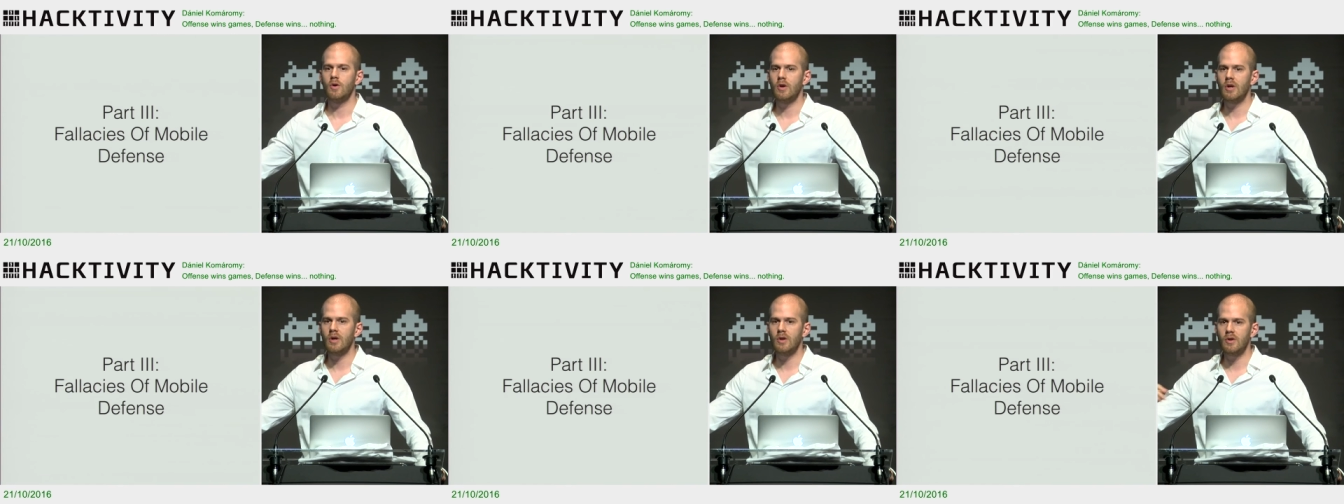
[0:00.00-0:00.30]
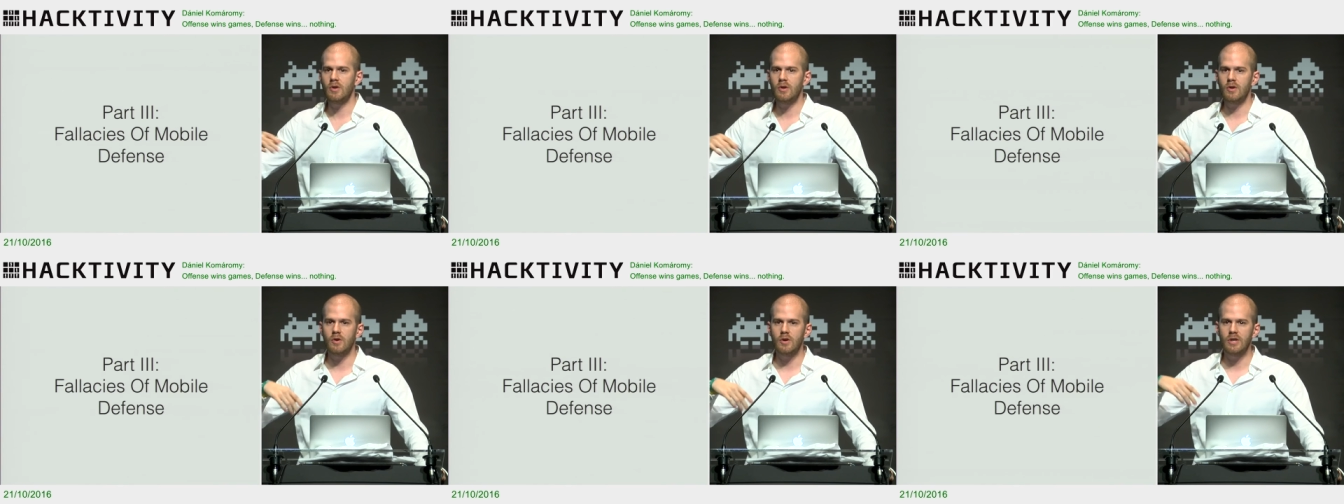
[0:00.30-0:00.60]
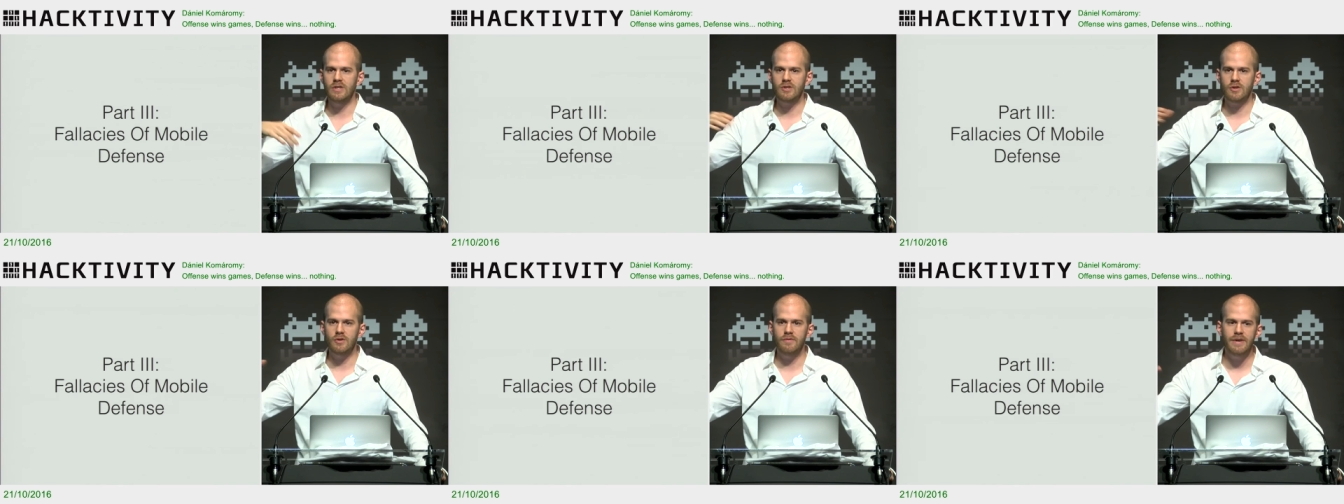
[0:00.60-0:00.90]

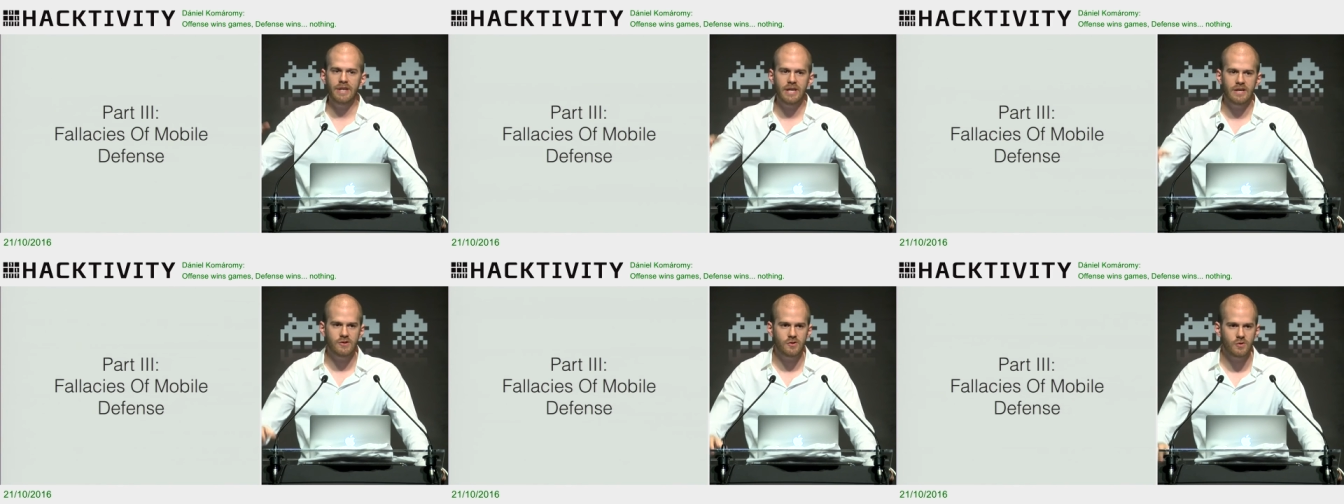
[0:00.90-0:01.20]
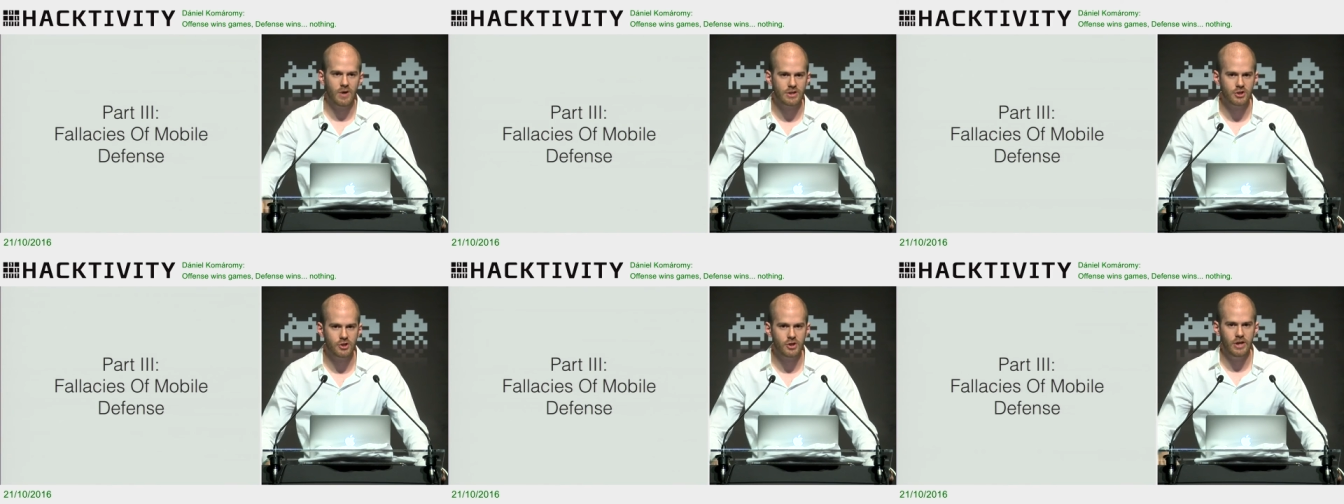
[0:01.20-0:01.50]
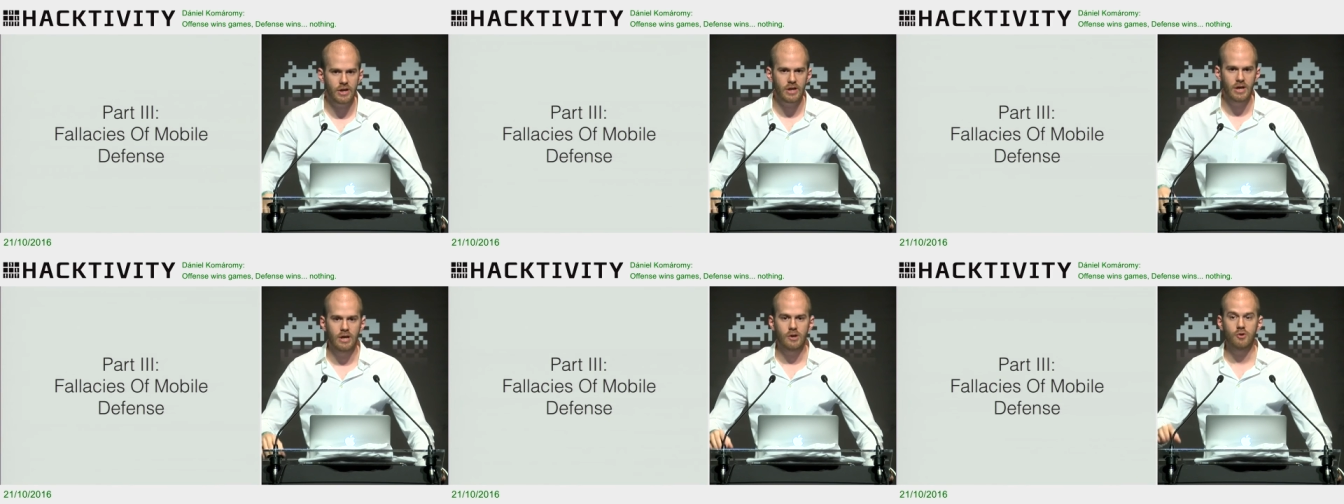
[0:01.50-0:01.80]
convenient to
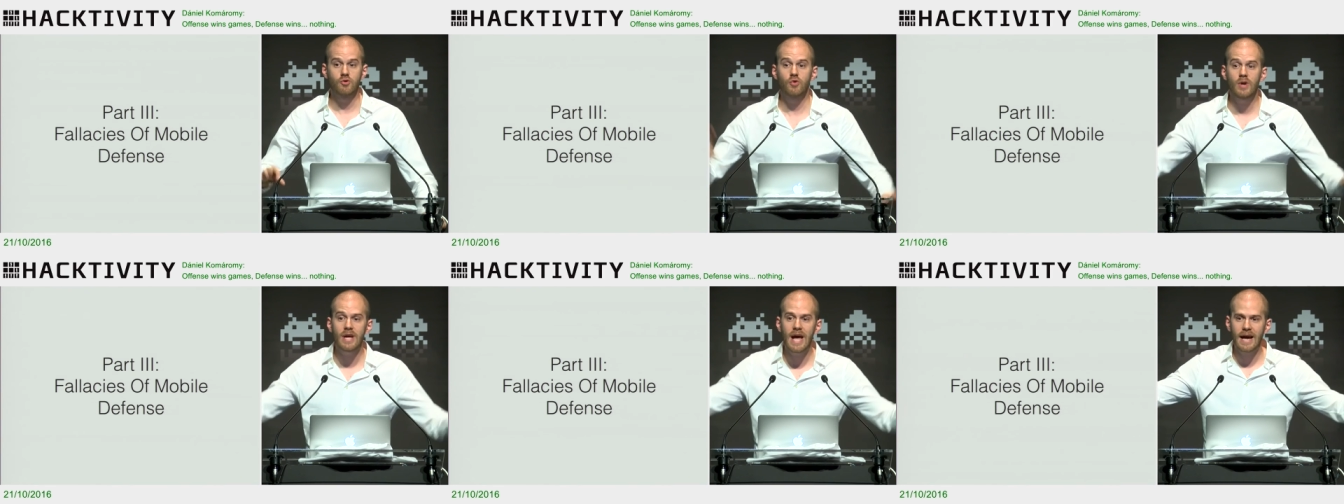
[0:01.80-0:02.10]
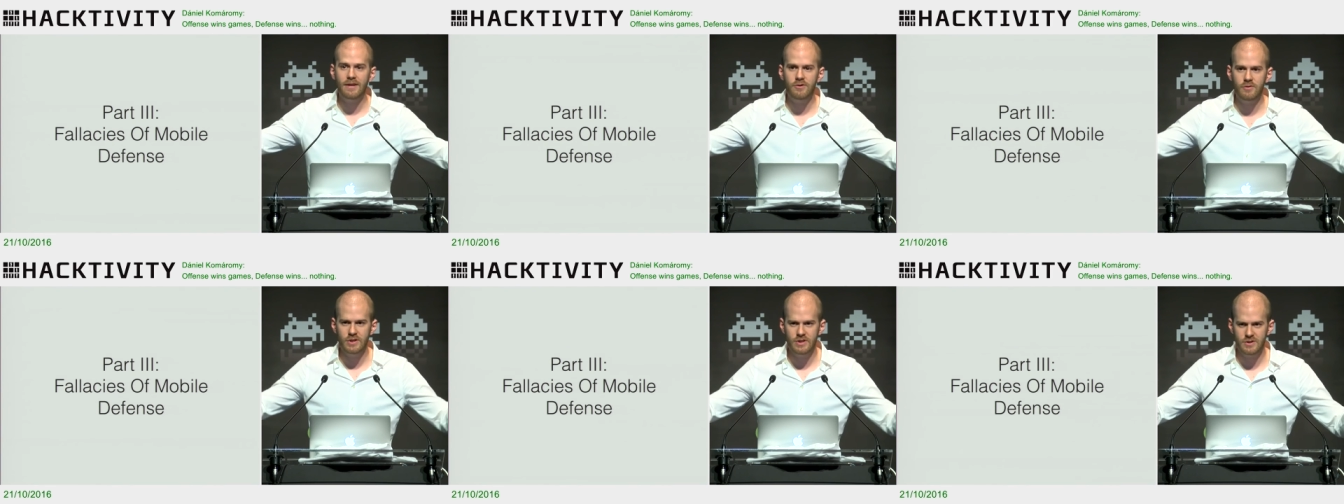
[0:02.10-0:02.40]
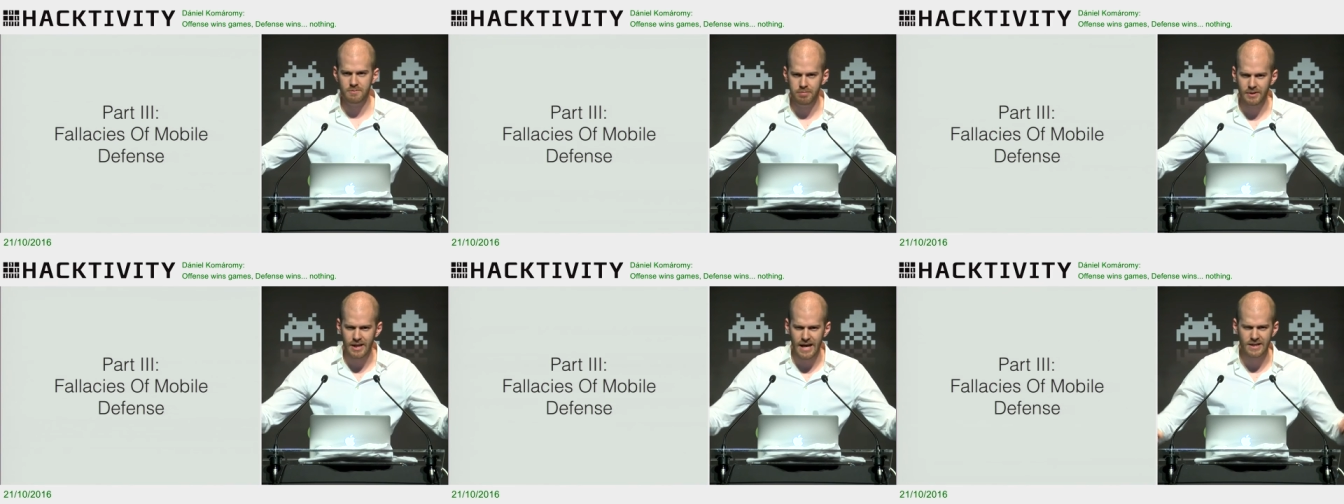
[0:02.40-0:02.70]
actually react to
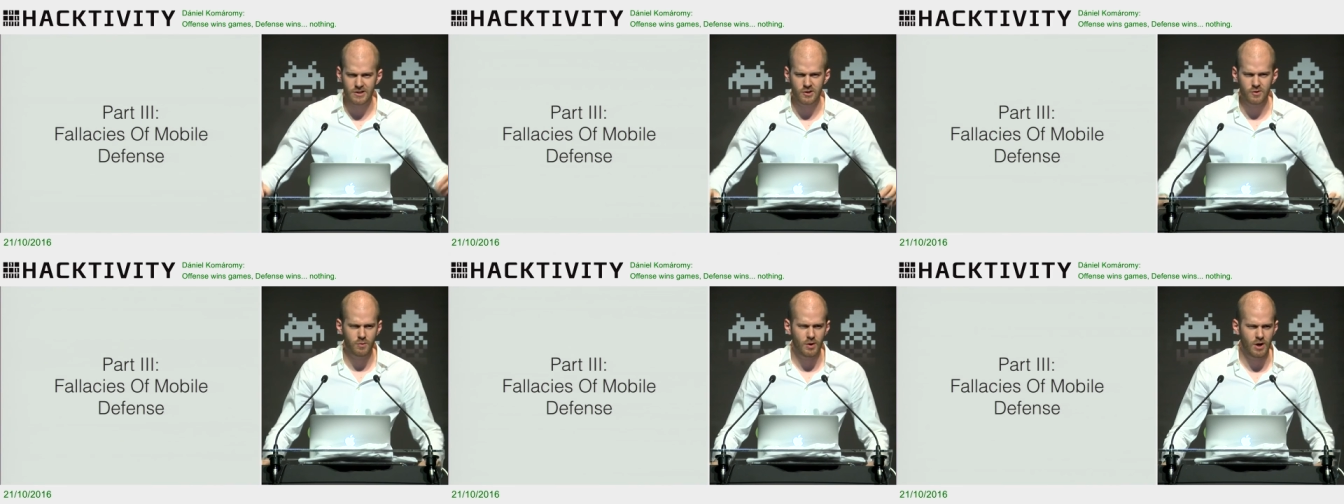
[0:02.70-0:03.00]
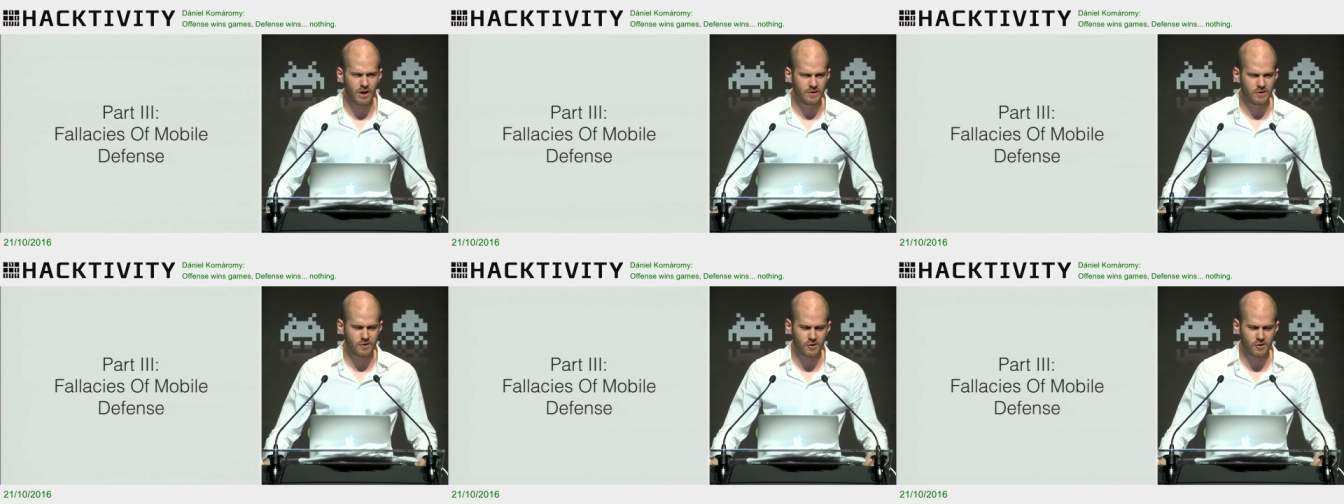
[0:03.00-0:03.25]
these black swans.